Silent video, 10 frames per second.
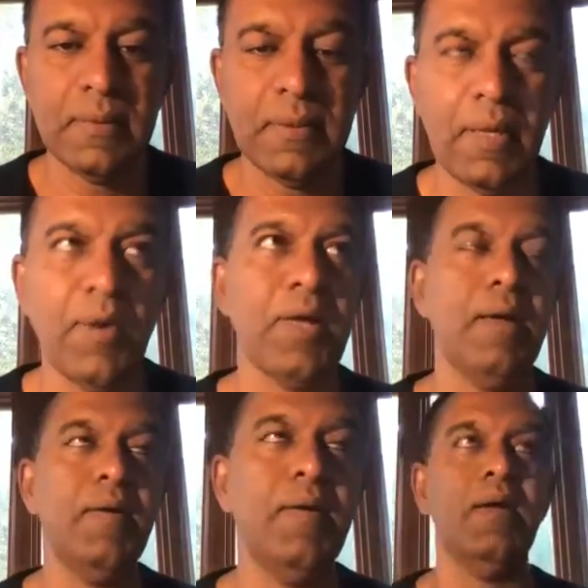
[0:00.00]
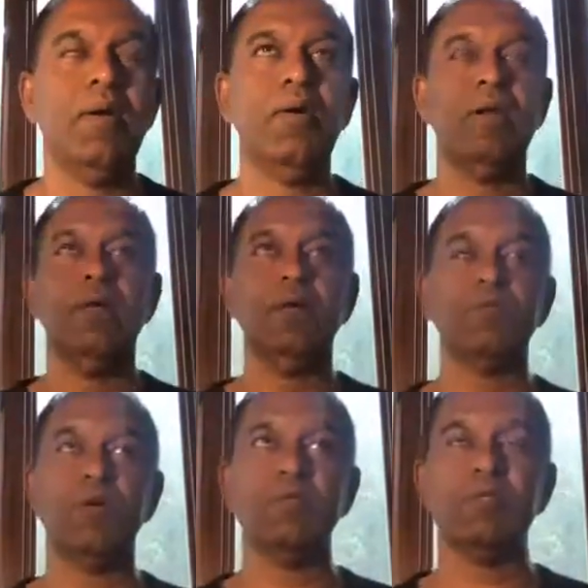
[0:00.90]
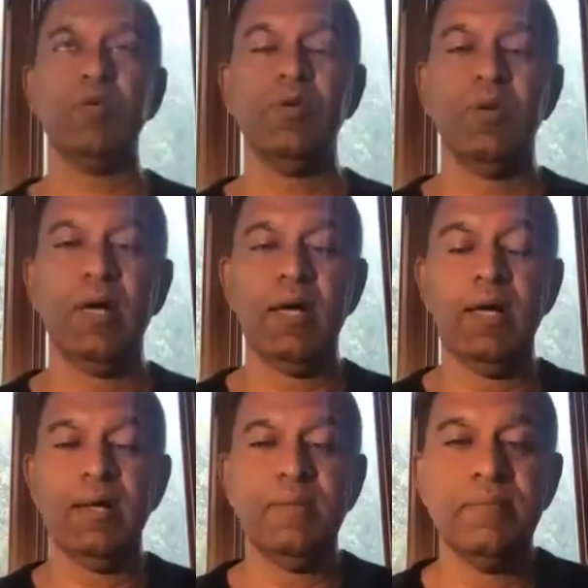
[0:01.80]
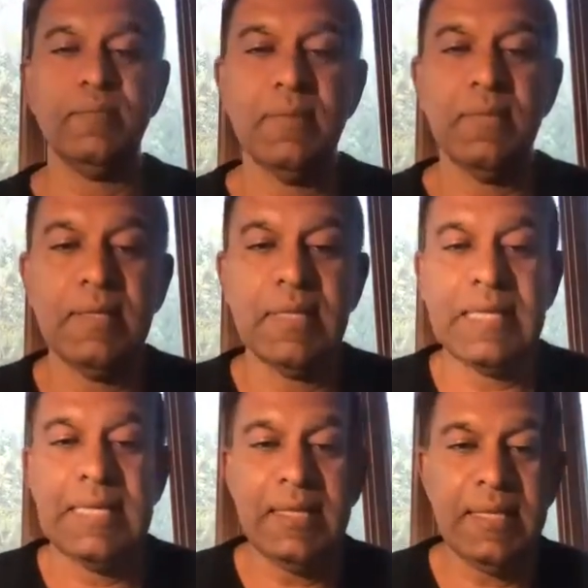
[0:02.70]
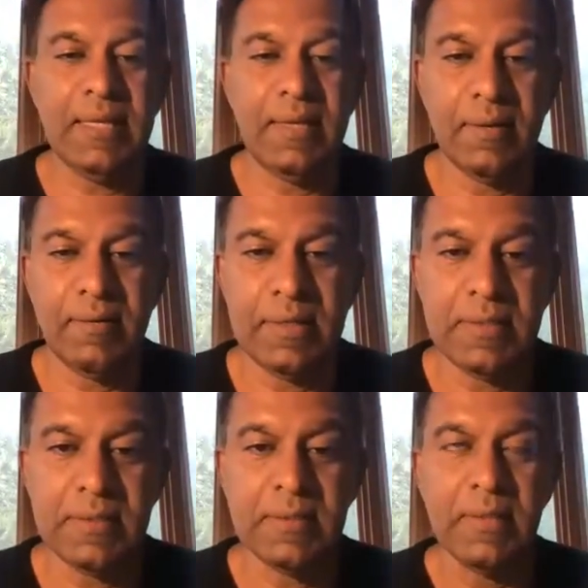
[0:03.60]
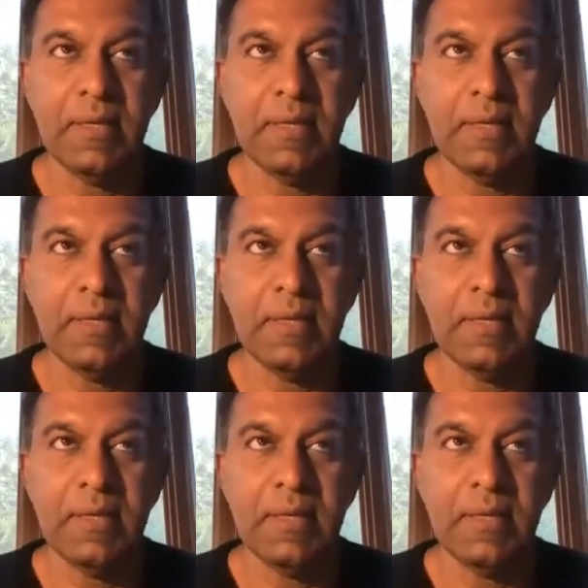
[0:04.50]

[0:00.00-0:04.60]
Okay, good. So the key thing here is,